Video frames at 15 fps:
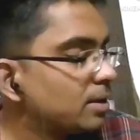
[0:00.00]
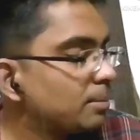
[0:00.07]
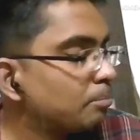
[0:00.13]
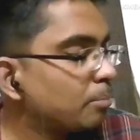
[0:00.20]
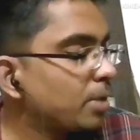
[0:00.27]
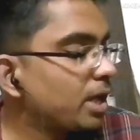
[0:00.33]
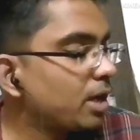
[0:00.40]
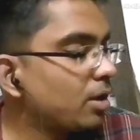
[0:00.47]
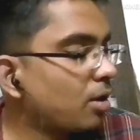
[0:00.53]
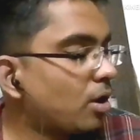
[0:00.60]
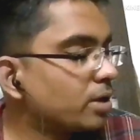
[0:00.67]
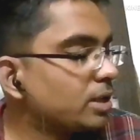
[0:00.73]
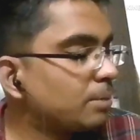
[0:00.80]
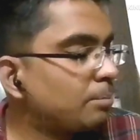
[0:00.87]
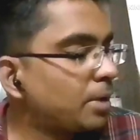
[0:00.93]
may,
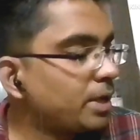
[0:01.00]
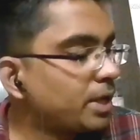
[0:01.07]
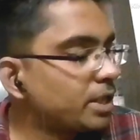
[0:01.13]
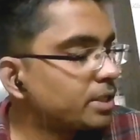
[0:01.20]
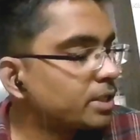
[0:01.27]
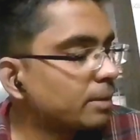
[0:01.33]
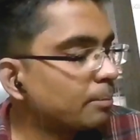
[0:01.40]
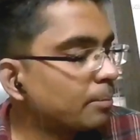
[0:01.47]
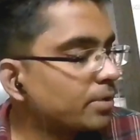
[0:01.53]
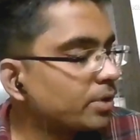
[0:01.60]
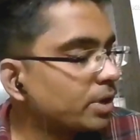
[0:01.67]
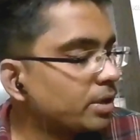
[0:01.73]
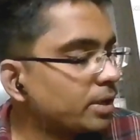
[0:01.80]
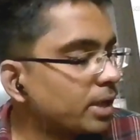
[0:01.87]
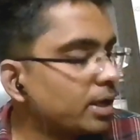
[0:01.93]
on a petition
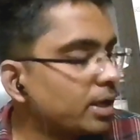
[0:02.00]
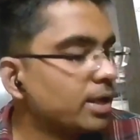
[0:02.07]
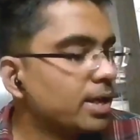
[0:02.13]
presented